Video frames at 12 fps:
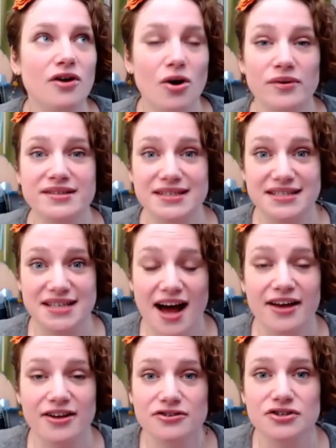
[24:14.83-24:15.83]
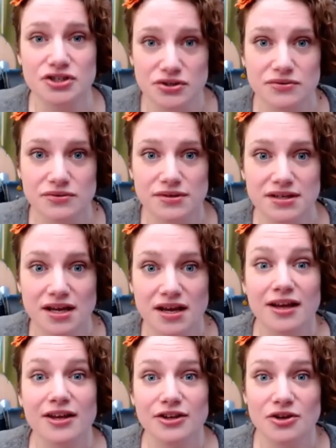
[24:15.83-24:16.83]
if you are going to tie your
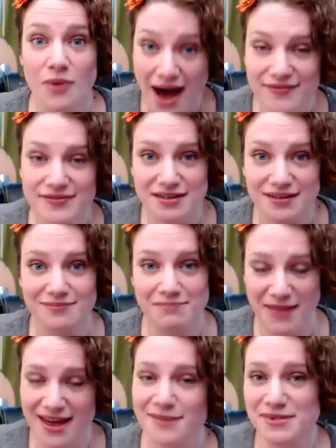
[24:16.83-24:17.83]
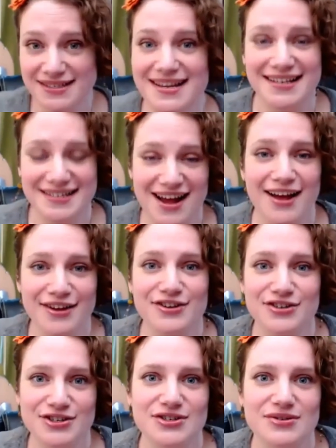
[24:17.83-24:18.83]
shoes, you have to make mistakes
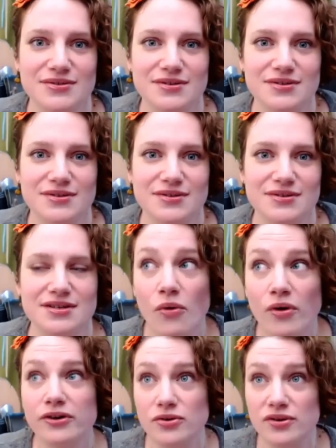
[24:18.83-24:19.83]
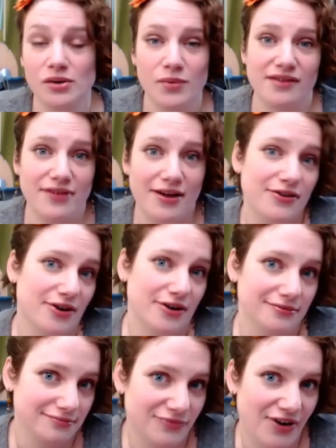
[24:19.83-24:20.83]
tying your shoes, you know, or you can wear
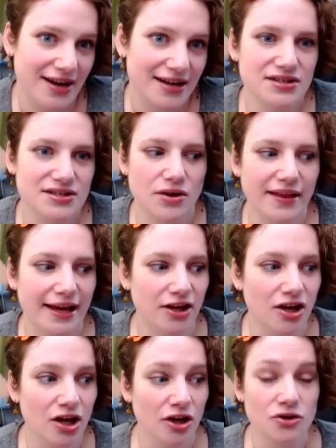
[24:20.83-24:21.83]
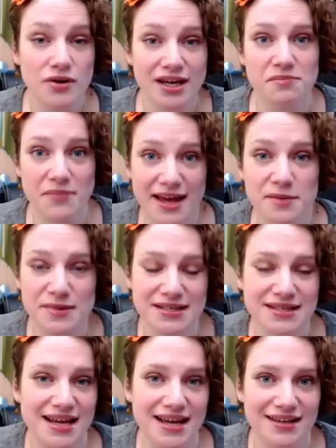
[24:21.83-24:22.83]
Velcro, right? So like you can
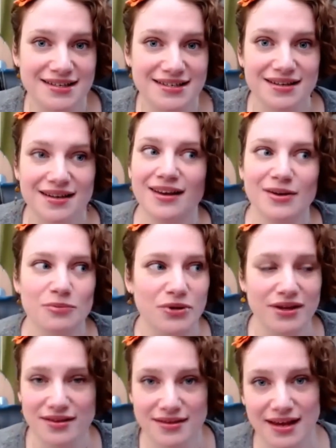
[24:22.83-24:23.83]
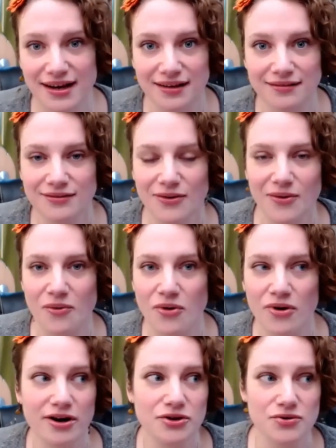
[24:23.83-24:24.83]
make mistakes with knitting,
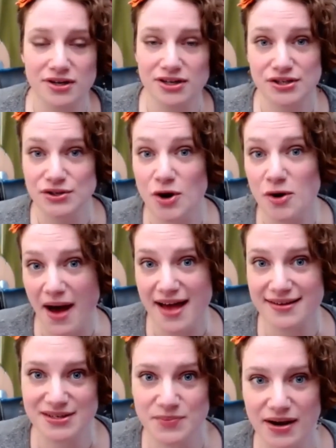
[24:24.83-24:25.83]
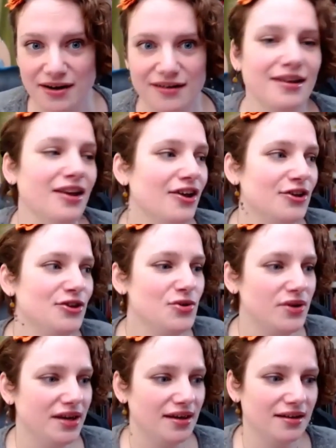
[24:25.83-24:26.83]
or you can just go buy a sweater.
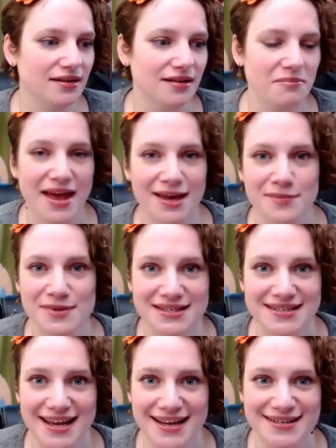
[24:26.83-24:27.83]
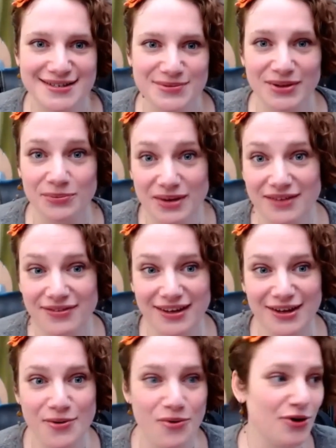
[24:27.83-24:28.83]
You can make mistakes with
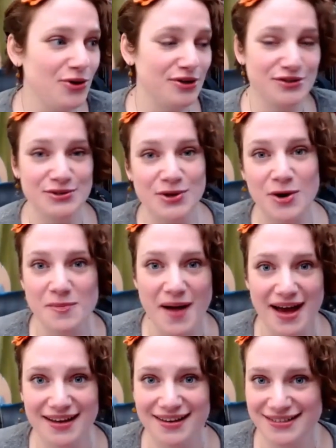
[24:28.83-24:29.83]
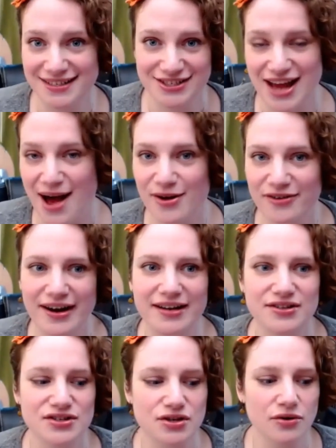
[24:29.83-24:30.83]
weaving, or you can just go buy a dish towel,
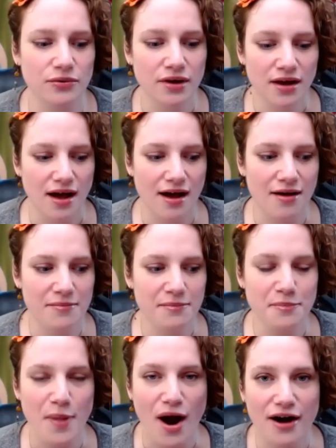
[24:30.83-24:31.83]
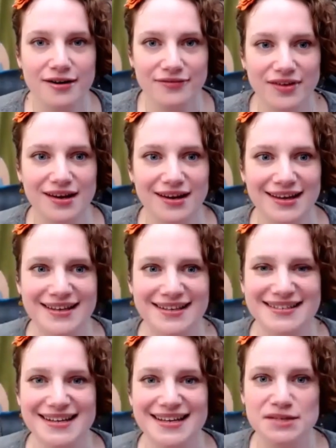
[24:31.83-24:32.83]
right? So part of it
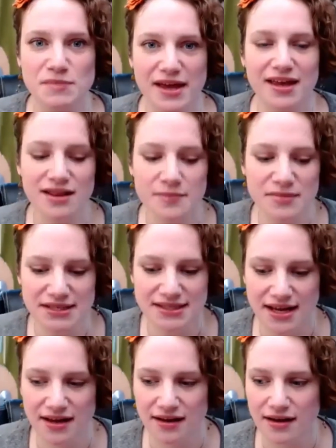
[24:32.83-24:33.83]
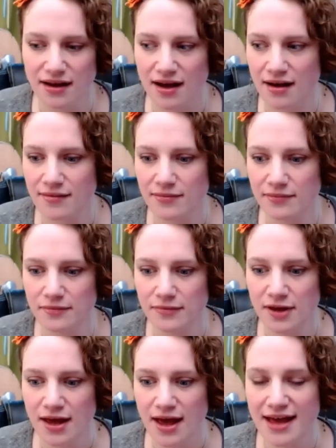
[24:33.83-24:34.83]
is making the mistake.
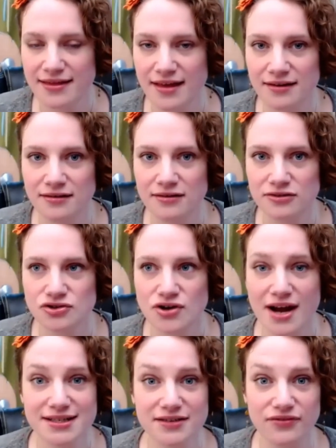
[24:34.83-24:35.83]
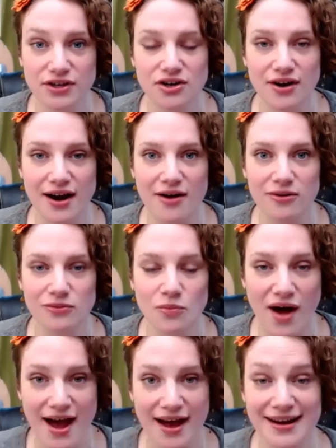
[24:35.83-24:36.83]
And then trying to figure out
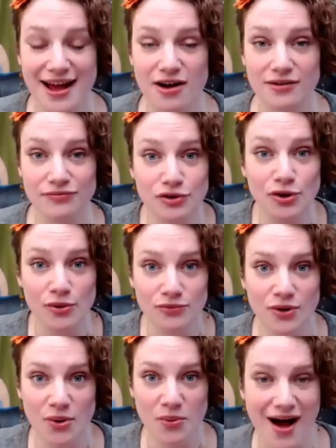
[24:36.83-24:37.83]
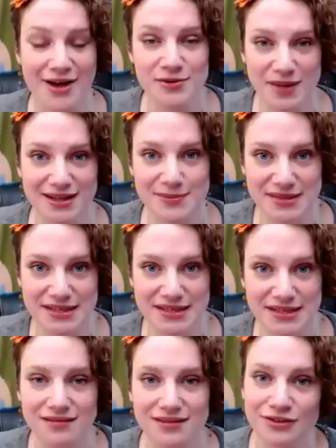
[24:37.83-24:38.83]
why. Now, if you don't know why you made the
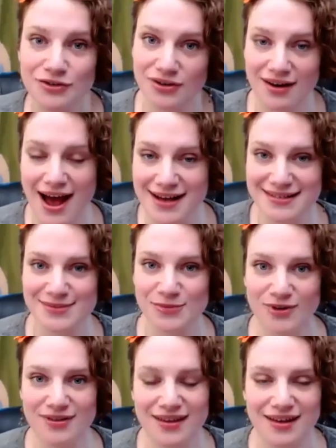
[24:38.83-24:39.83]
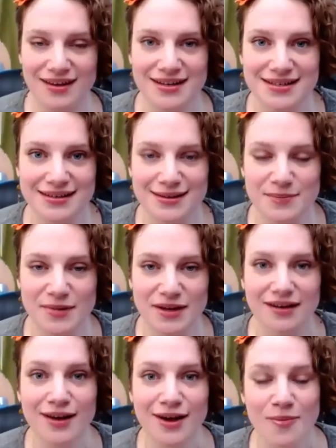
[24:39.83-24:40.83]
mistake, then you can ask someone that is a little bit
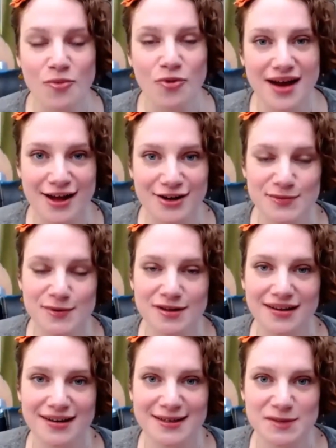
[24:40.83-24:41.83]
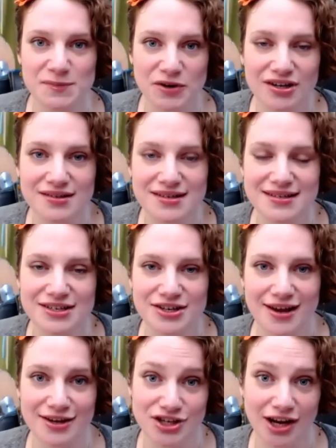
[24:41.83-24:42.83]
more knowledgeable and experienced.
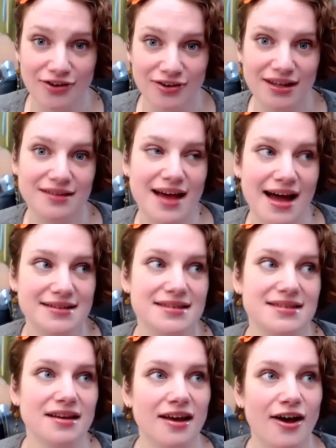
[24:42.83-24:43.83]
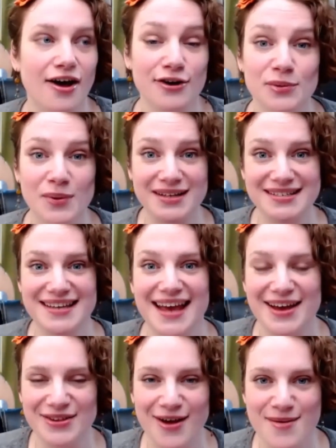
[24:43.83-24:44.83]
And generally, that's a good way to get
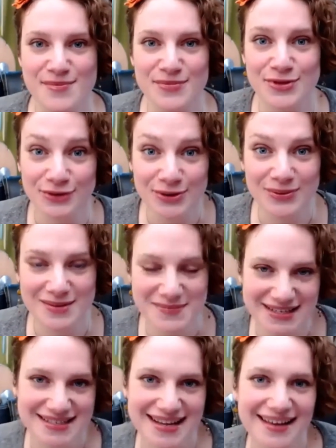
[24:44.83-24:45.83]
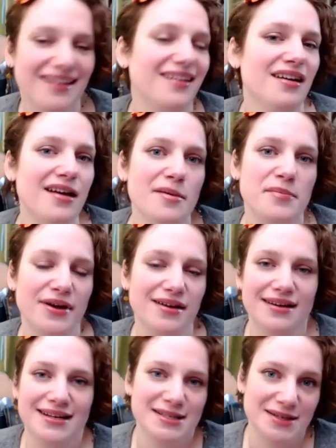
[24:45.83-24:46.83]
through the mistake. But
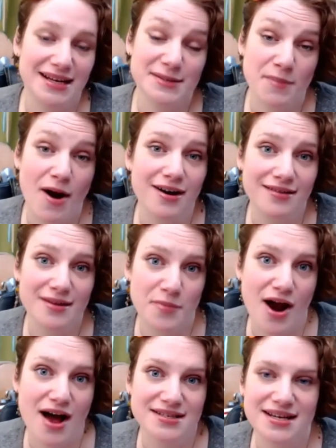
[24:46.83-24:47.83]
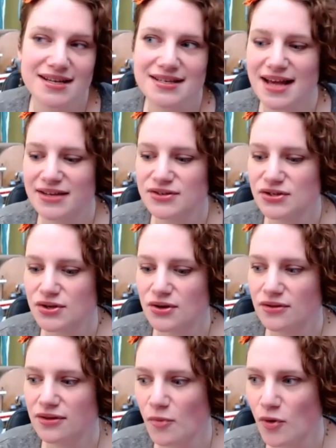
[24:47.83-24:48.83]
it's part of the process. And so the
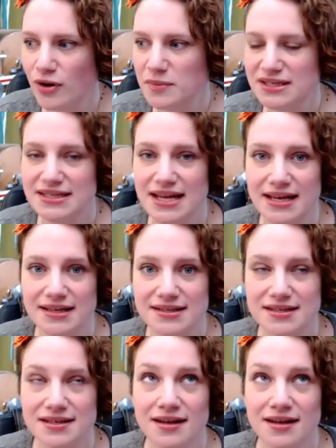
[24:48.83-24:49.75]
more mistakes